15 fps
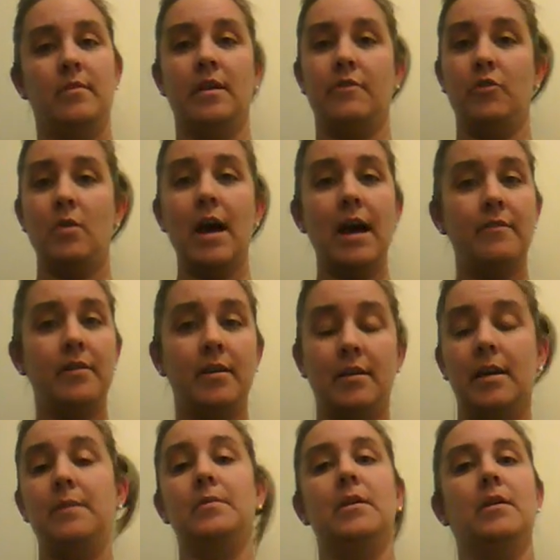If you have it,
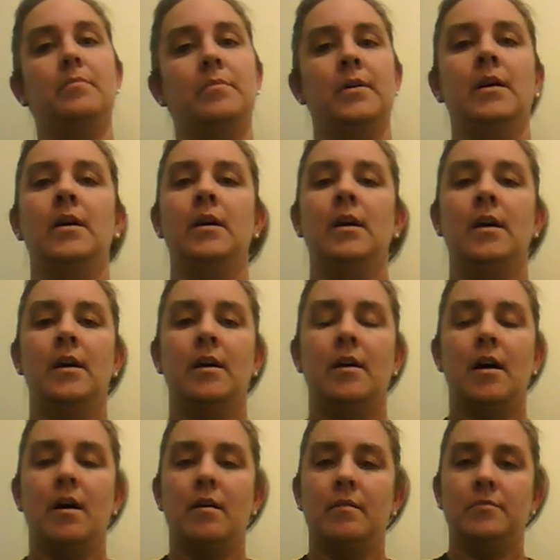keep it up.
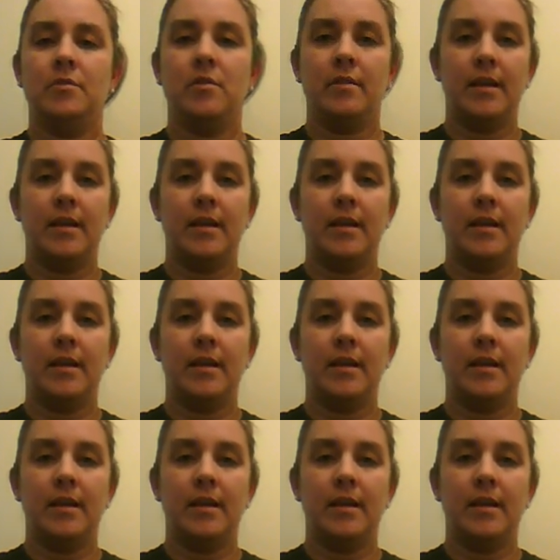So